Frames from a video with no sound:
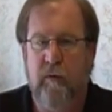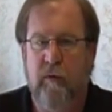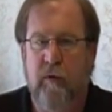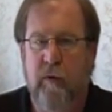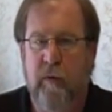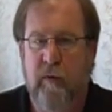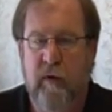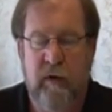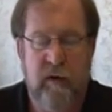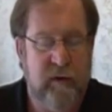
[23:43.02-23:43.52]

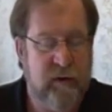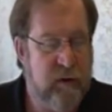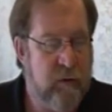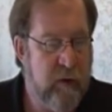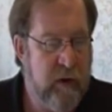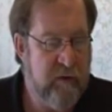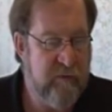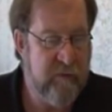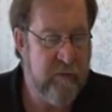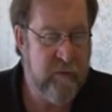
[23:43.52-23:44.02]

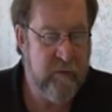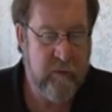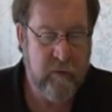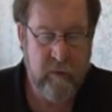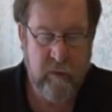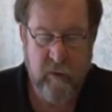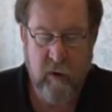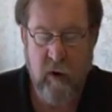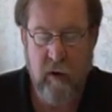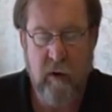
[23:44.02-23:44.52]
It's great
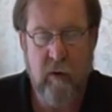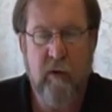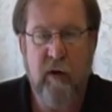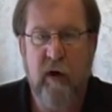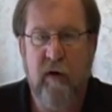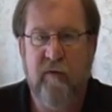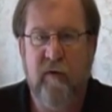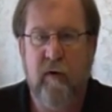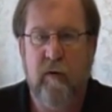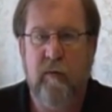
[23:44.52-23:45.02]
for
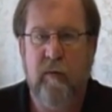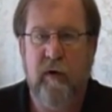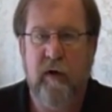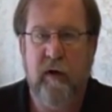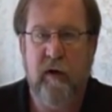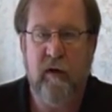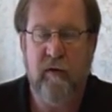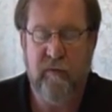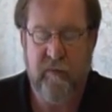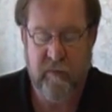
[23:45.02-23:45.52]
carto cover,
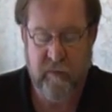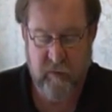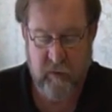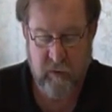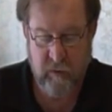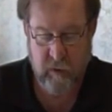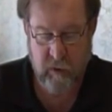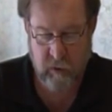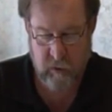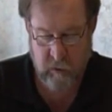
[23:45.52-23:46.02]
but
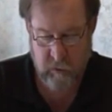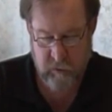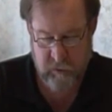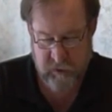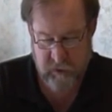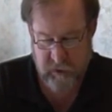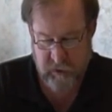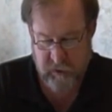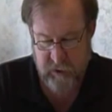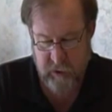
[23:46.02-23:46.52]
if you're going to
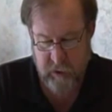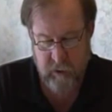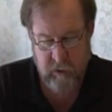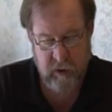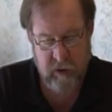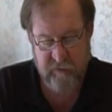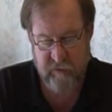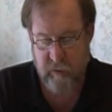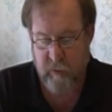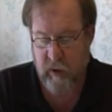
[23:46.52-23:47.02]
lose this
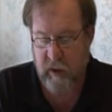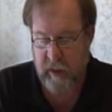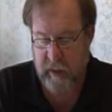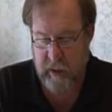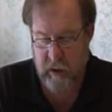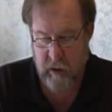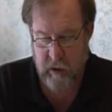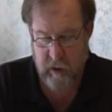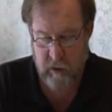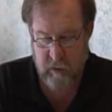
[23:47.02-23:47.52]
thing, you'll have to
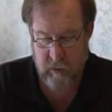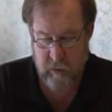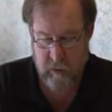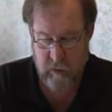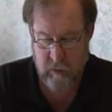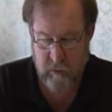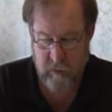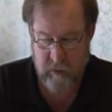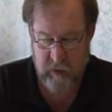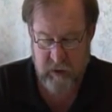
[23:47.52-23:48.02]
pocket it.
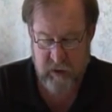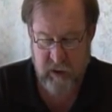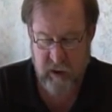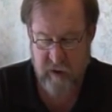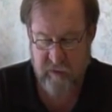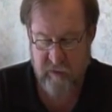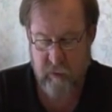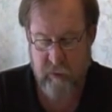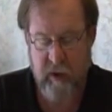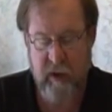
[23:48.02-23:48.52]

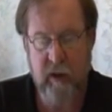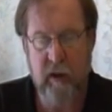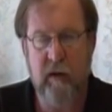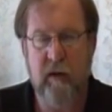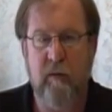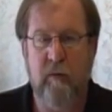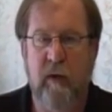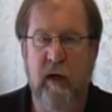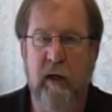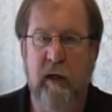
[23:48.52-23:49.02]
That's kind of a
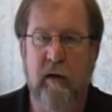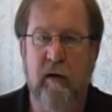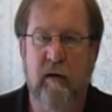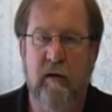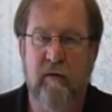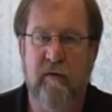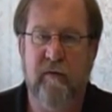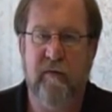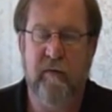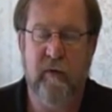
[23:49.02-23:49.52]
pain in the
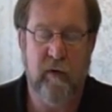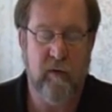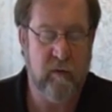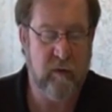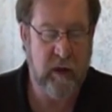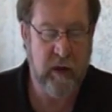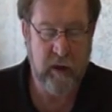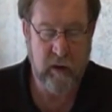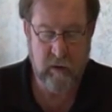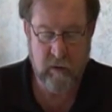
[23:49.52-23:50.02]
butt if
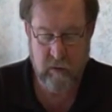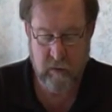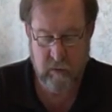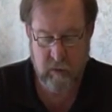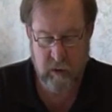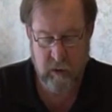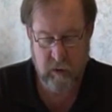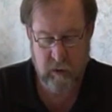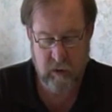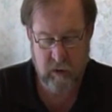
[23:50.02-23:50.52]
you like
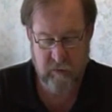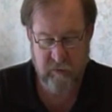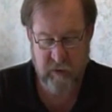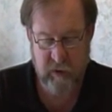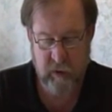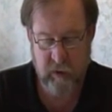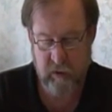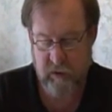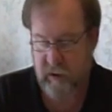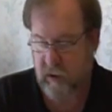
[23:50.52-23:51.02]

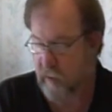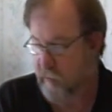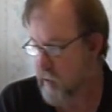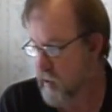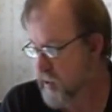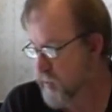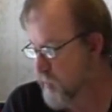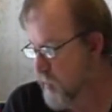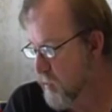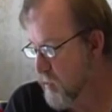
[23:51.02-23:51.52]
convenience.
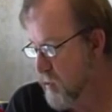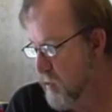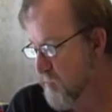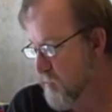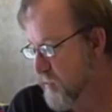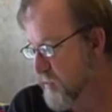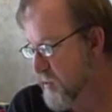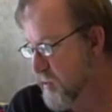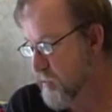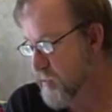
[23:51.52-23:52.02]
I've got spare
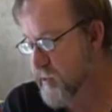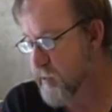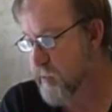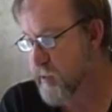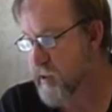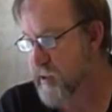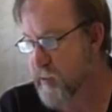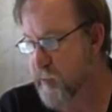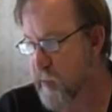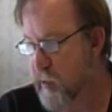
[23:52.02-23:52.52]
covers here,
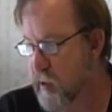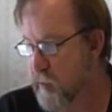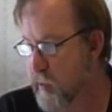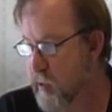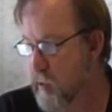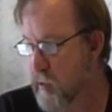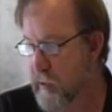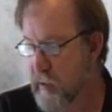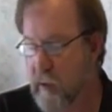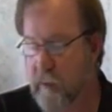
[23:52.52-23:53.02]
so it doesn't
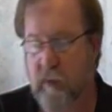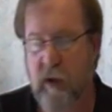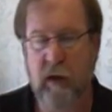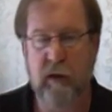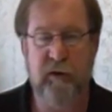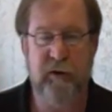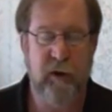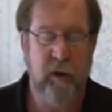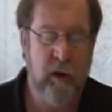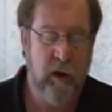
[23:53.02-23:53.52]
bug me all that
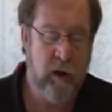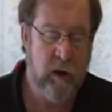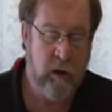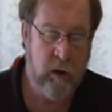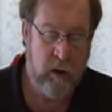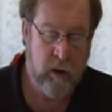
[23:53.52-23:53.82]
much.